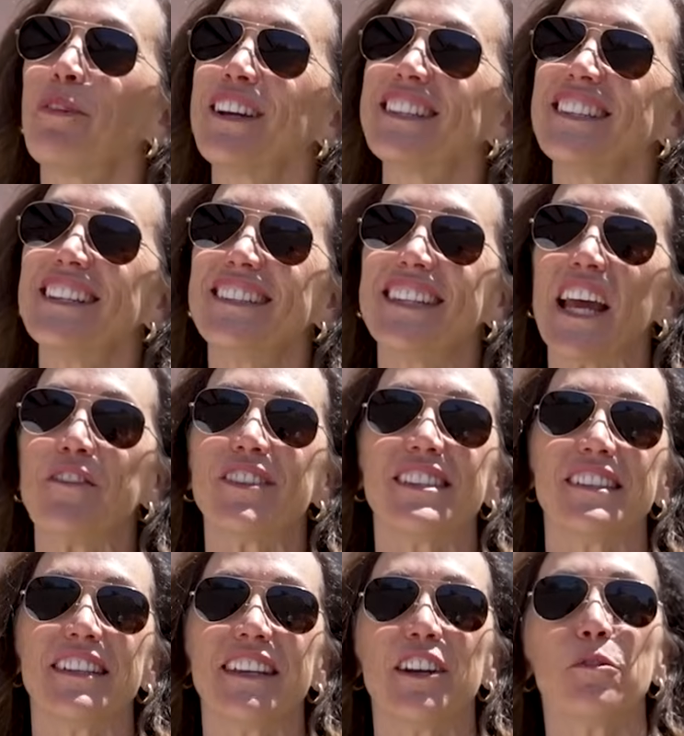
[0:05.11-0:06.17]
President
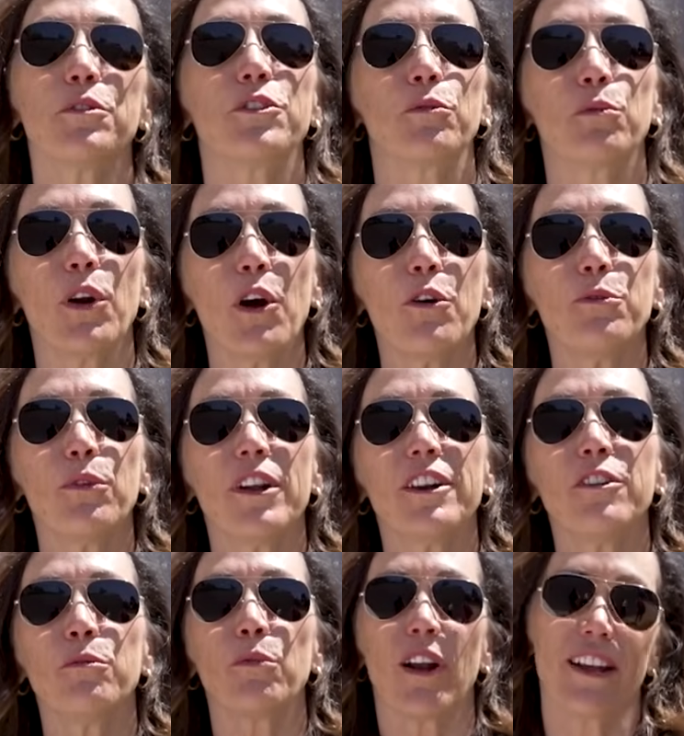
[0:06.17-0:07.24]
Davidson here with a
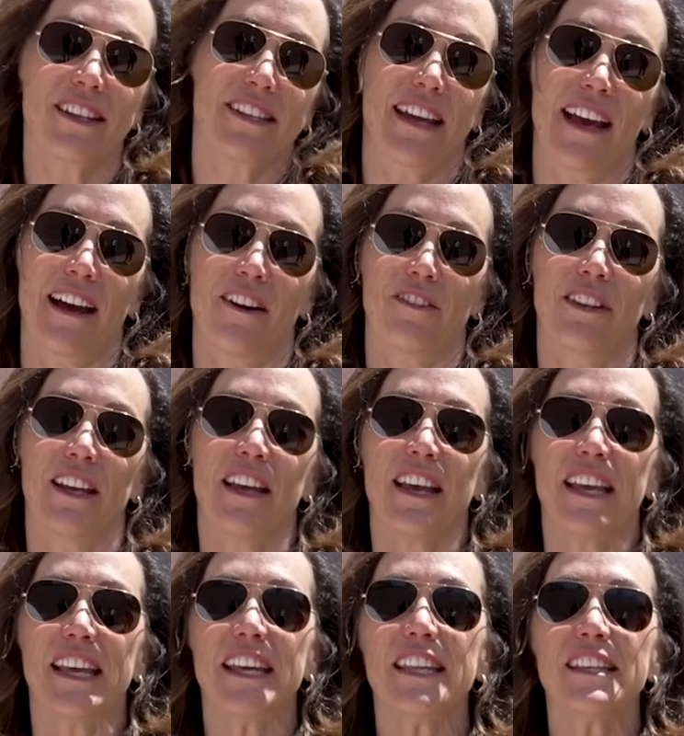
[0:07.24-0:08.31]
Roadrunner Rundown.
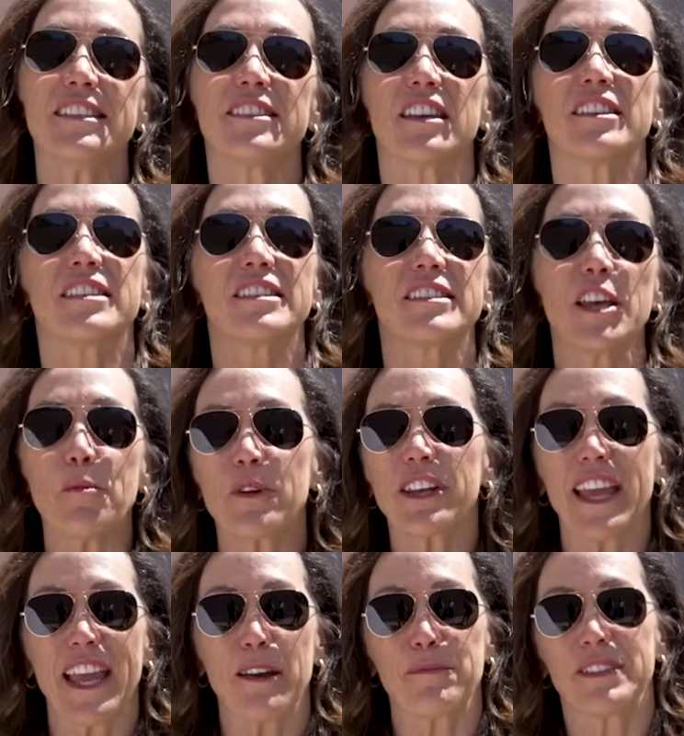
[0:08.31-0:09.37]
It is summer
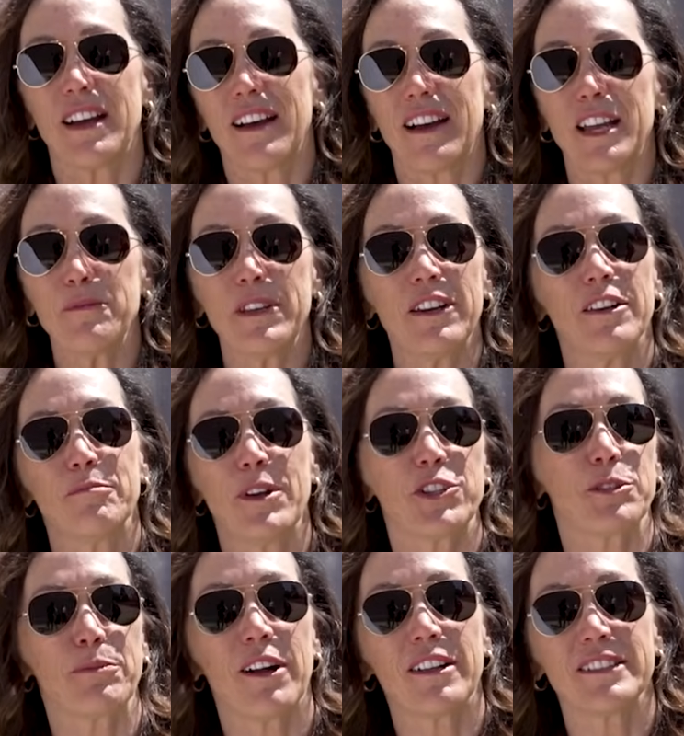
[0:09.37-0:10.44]
camp time here at
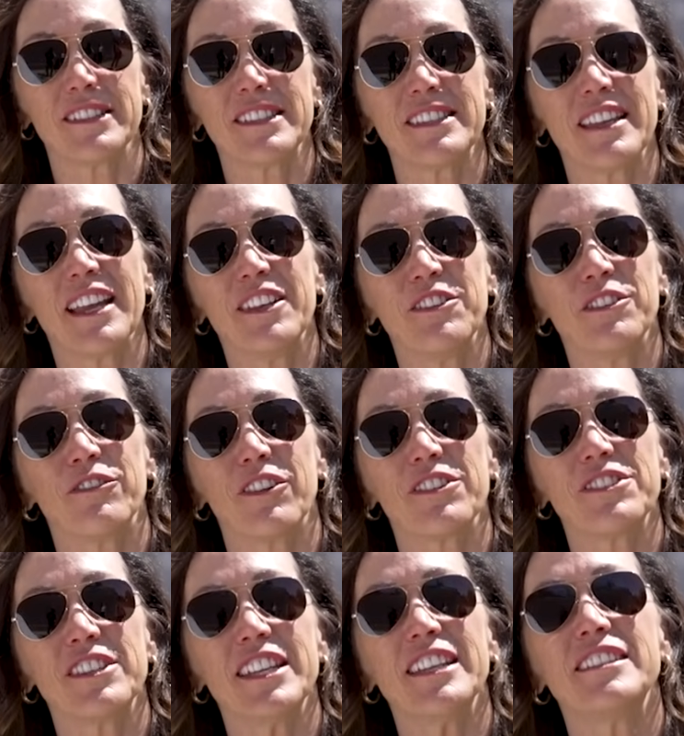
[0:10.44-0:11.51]
Metropolitan State
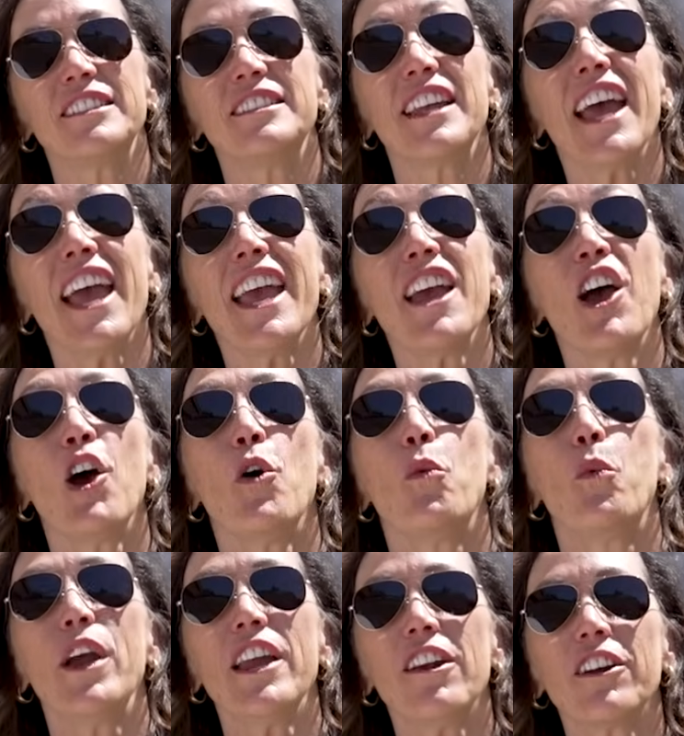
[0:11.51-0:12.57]
University, and today
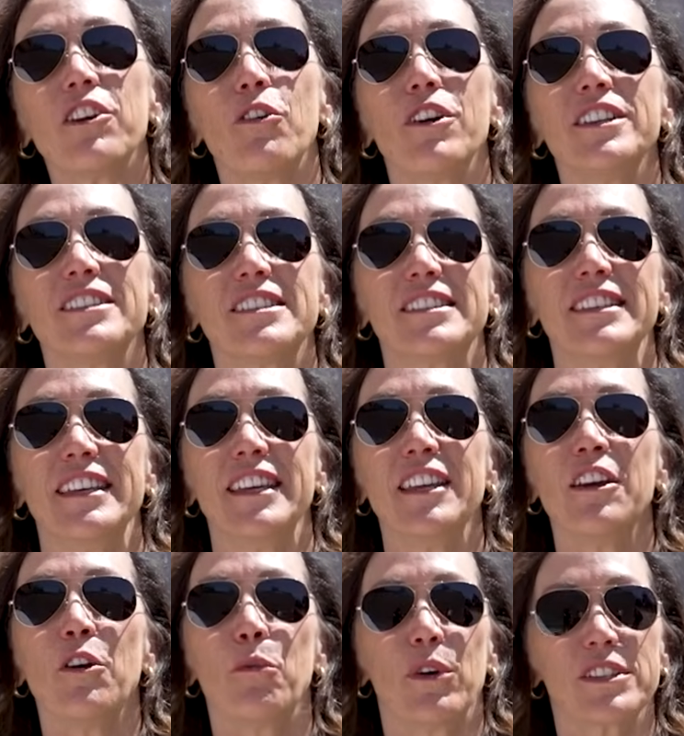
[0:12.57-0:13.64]
we are going to
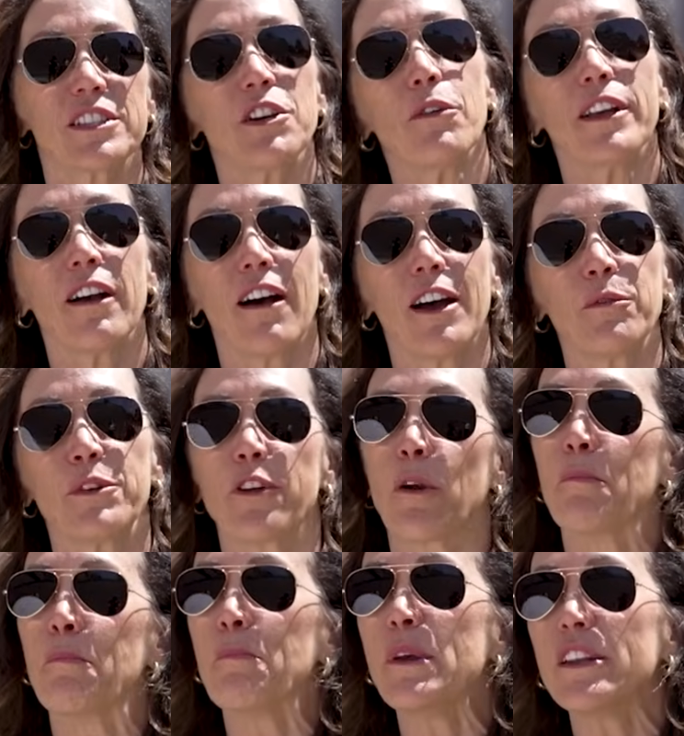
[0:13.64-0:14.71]
see what's going on with
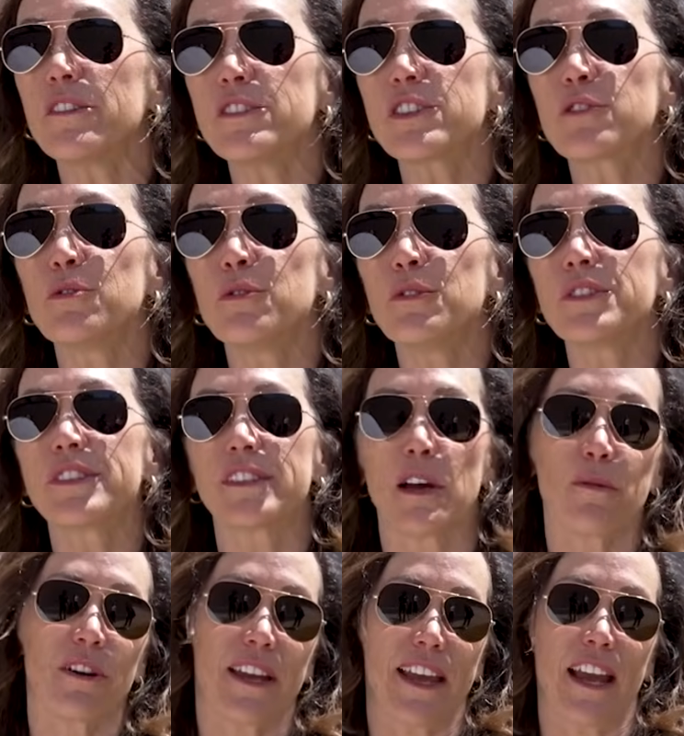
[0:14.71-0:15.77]
our middle school
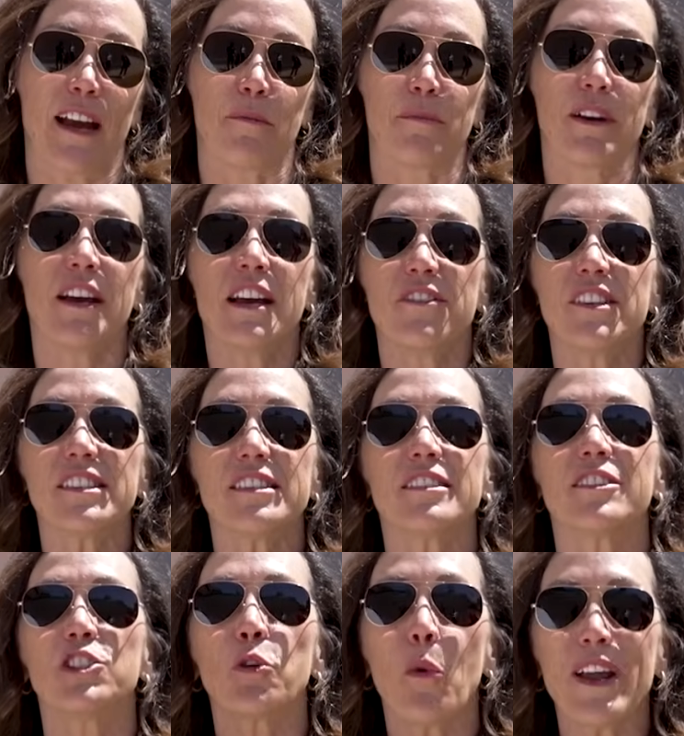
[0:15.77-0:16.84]
summer camp. This is
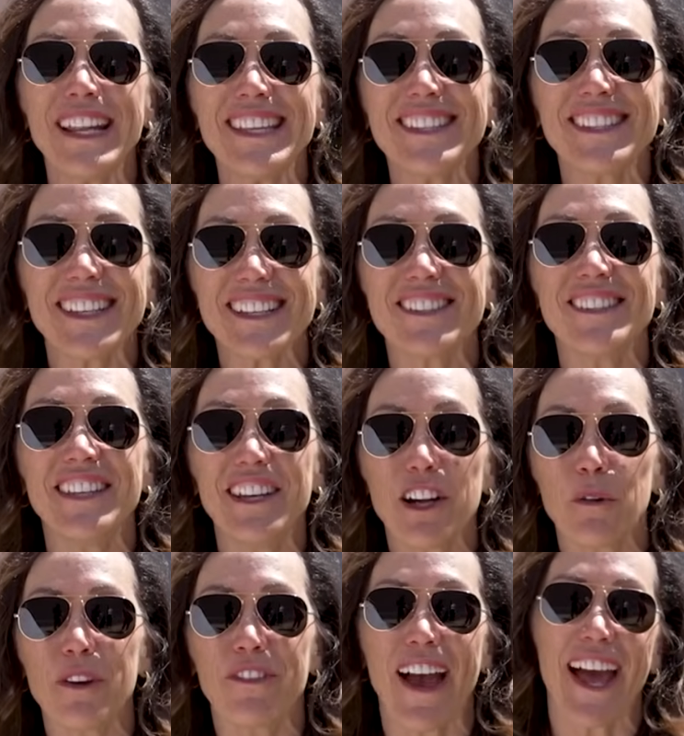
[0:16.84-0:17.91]
the 26th year
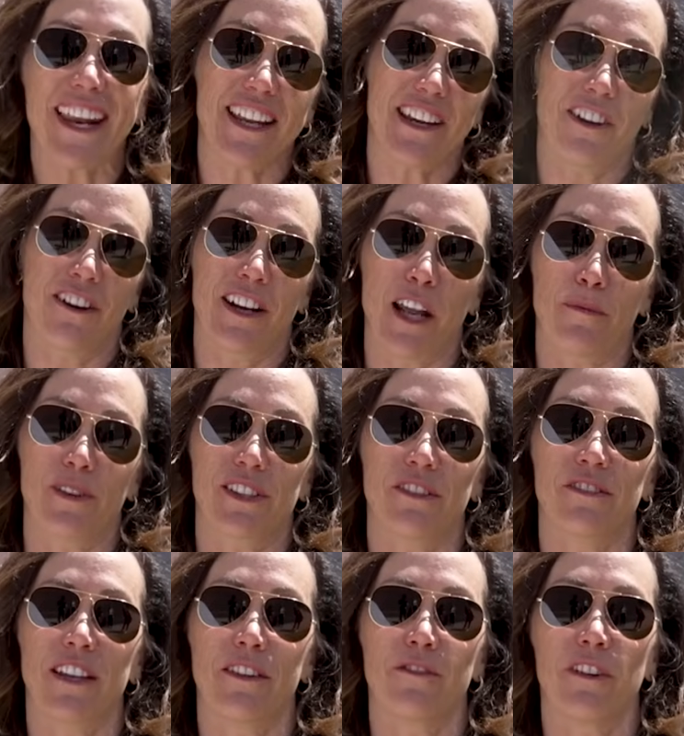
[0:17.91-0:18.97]
we've had it here at
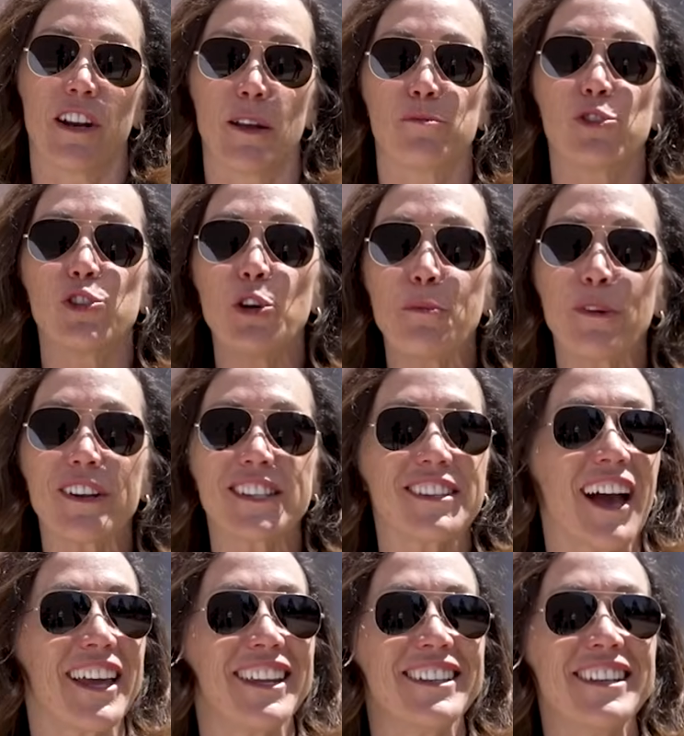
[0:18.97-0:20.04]
MSU Denver, and I'm super
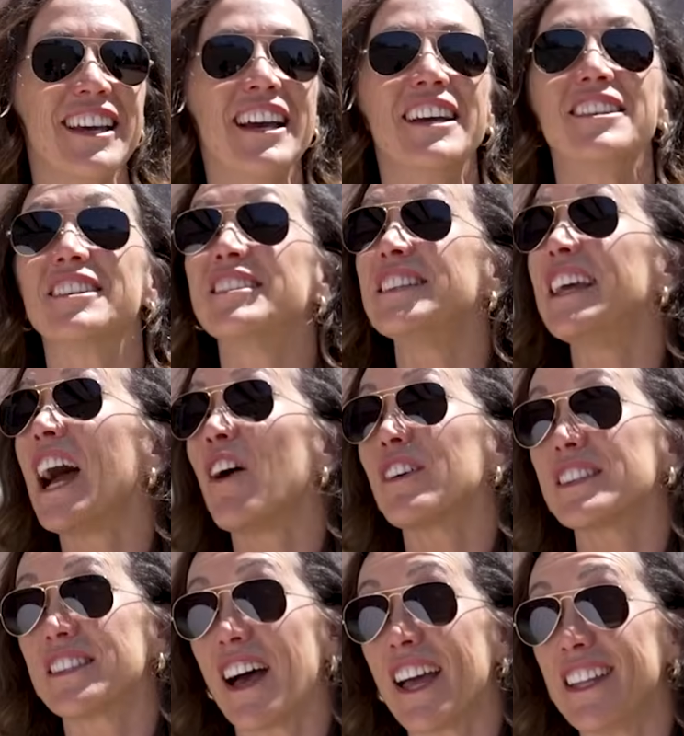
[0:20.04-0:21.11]
excited to see how
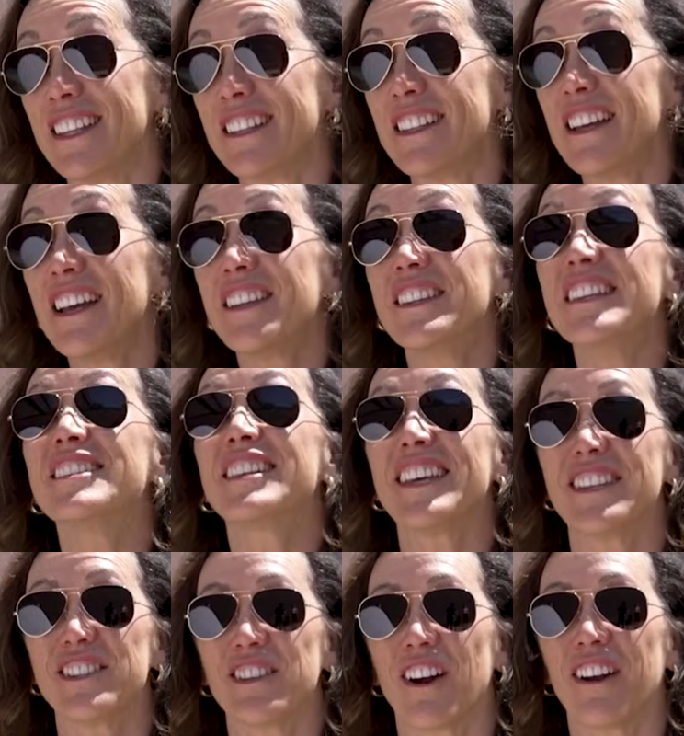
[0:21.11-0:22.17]
excited these
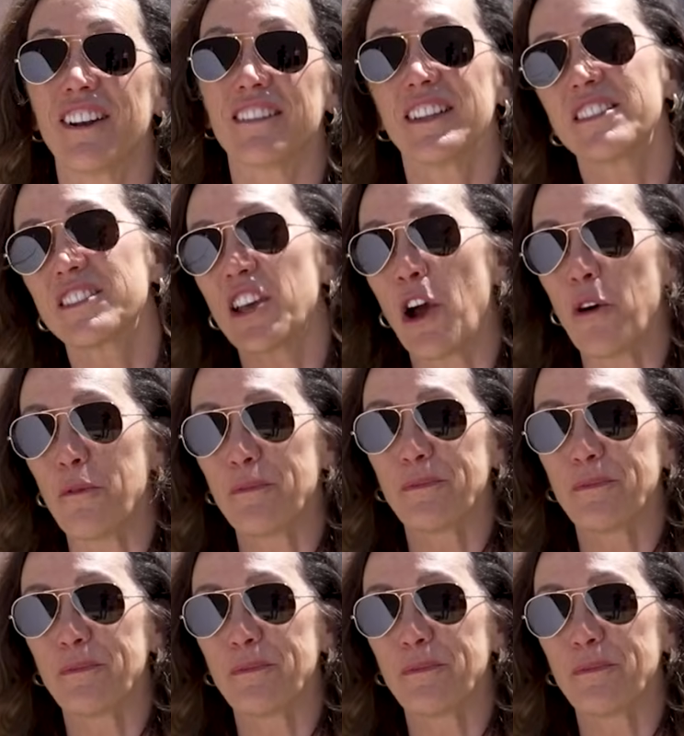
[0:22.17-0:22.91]
kids are. Let's go.